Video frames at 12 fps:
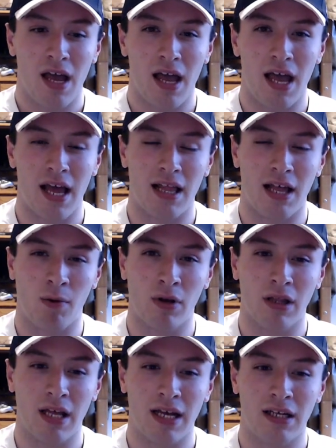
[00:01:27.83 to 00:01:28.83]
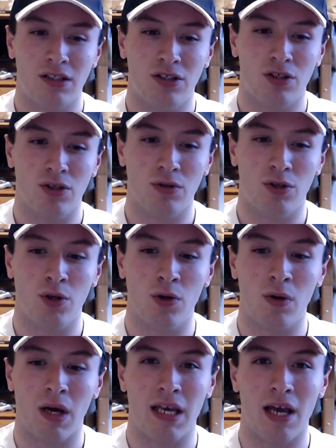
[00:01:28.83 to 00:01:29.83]
and they were linked to
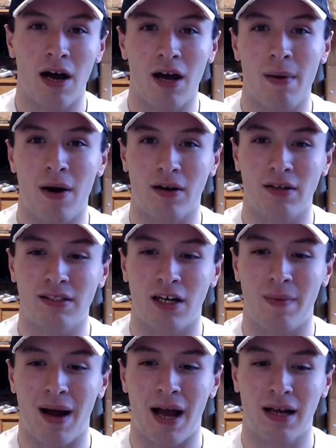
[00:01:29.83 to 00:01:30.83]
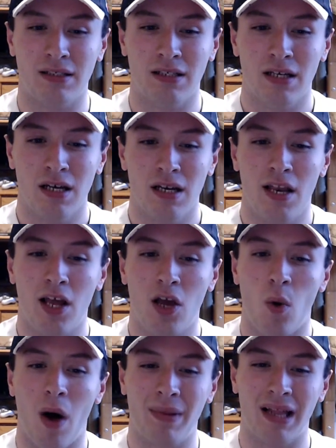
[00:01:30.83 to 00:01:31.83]
2 young American center backs,
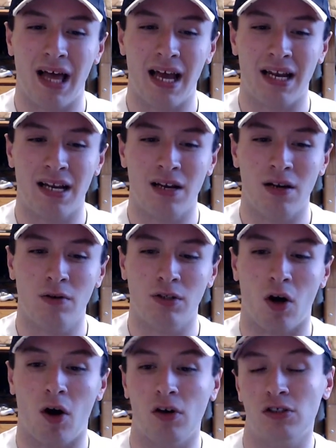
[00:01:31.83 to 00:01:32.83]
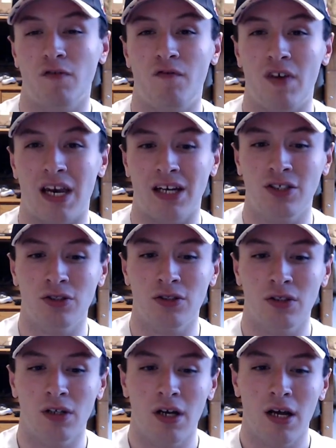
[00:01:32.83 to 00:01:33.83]
Nico Hamalainen, who's also Finnish,
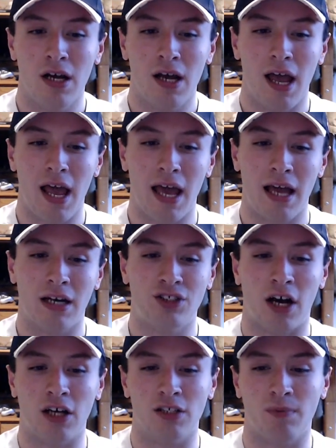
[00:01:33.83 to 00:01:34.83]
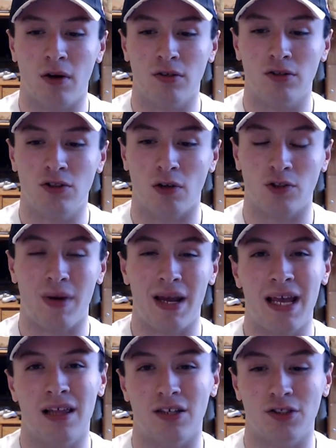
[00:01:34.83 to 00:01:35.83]
and Giles Barnes, who's also
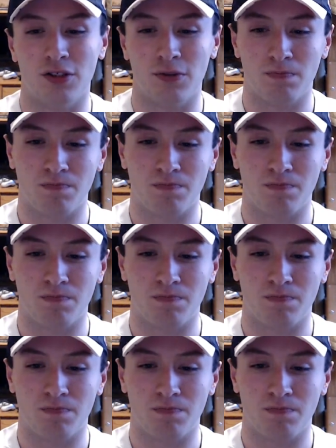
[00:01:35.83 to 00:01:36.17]
English.